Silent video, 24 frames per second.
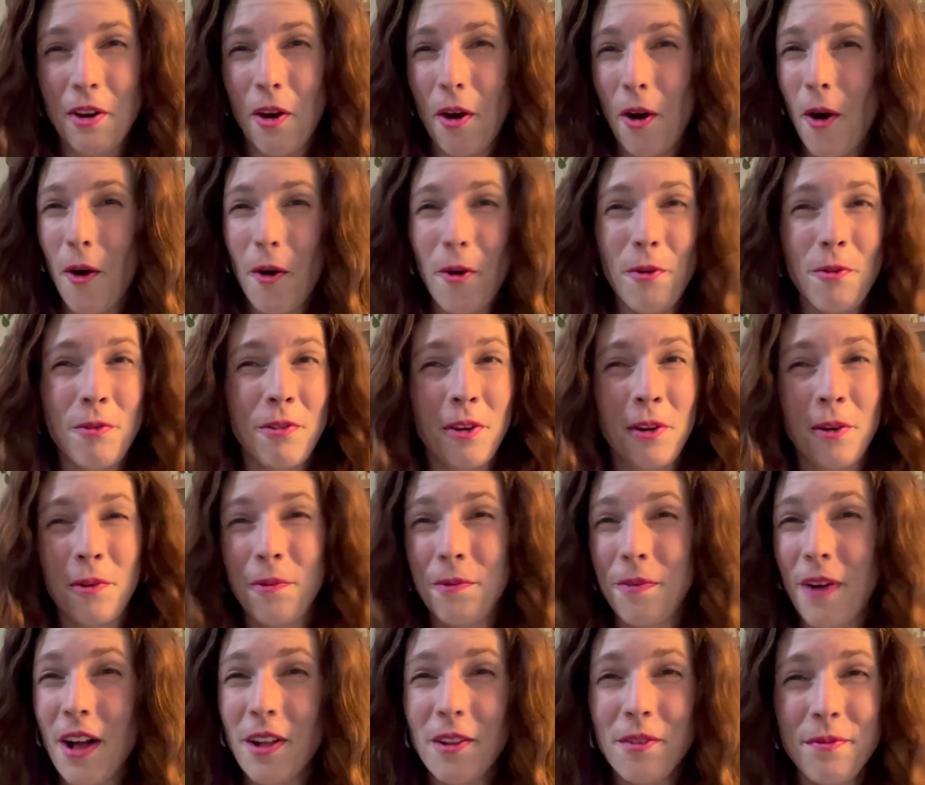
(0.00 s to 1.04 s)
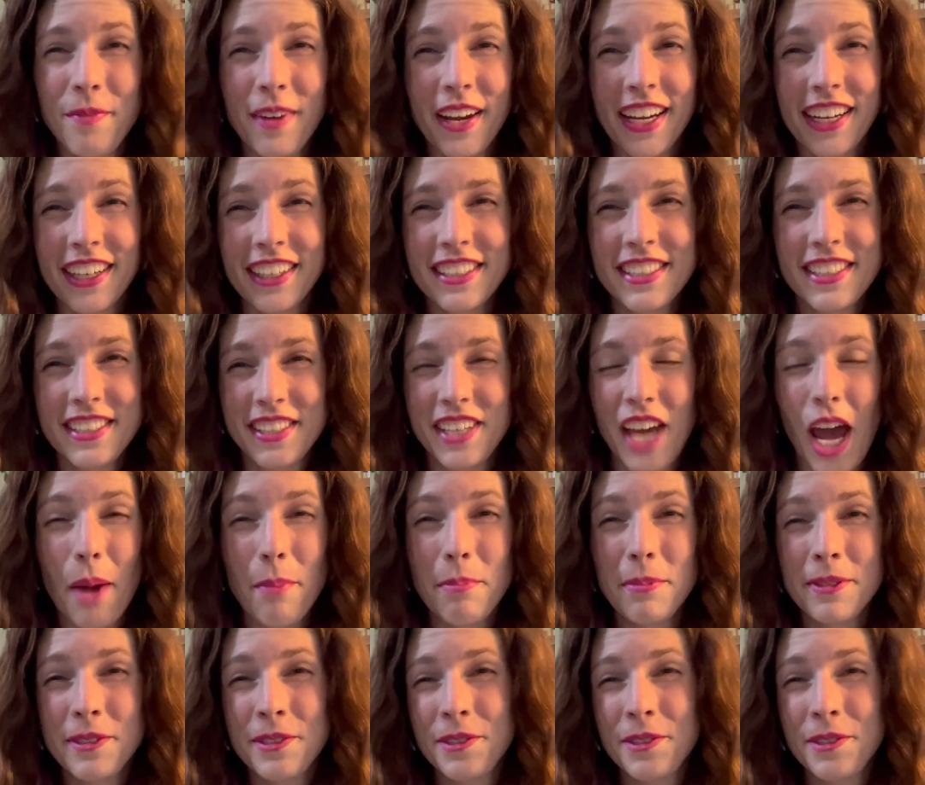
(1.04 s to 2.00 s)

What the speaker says: overwhelming steps